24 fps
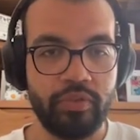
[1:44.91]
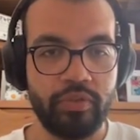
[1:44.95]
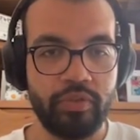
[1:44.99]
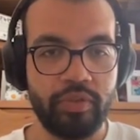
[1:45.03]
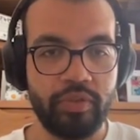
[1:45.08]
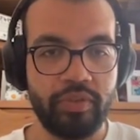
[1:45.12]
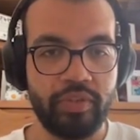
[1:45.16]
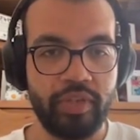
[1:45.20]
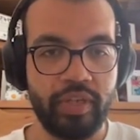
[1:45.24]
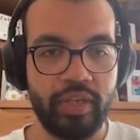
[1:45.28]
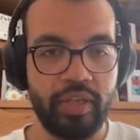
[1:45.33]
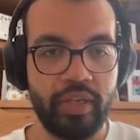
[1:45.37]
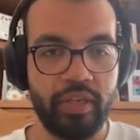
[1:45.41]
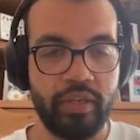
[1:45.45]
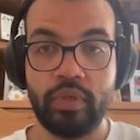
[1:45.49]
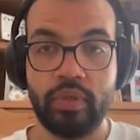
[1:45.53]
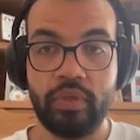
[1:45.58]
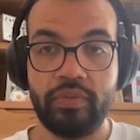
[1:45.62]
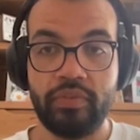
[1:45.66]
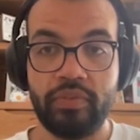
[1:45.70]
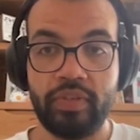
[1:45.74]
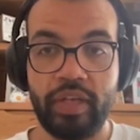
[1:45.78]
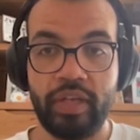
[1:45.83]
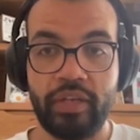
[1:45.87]
Do this here,
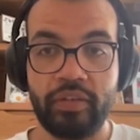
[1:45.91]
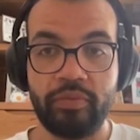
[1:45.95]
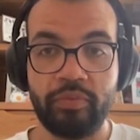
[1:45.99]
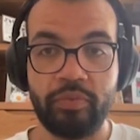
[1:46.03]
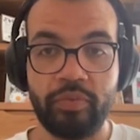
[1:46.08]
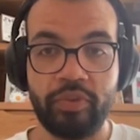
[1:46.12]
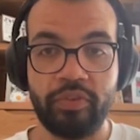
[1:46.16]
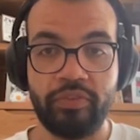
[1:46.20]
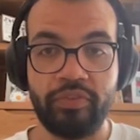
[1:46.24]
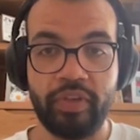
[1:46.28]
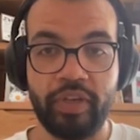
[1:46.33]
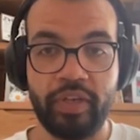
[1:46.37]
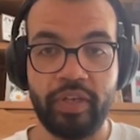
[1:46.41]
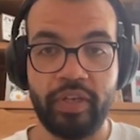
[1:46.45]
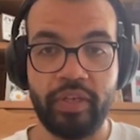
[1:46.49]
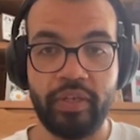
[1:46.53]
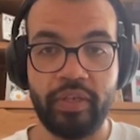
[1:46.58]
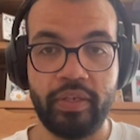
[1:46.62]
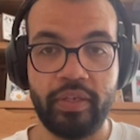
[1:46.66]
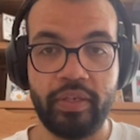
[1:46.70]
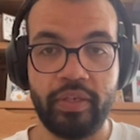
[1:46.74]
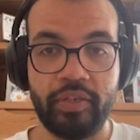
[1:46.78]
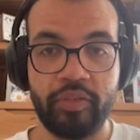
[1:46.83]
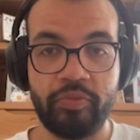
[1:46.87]
select, modify,
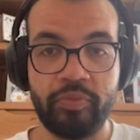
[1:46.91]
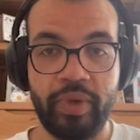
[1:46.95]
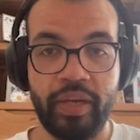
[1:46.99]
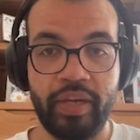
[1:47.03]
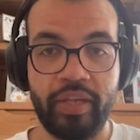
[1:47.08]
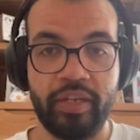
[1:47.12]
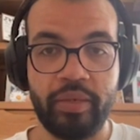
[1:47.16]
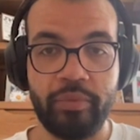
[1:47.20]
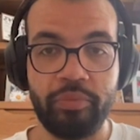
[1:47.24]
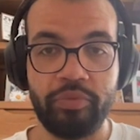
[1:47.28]
expand.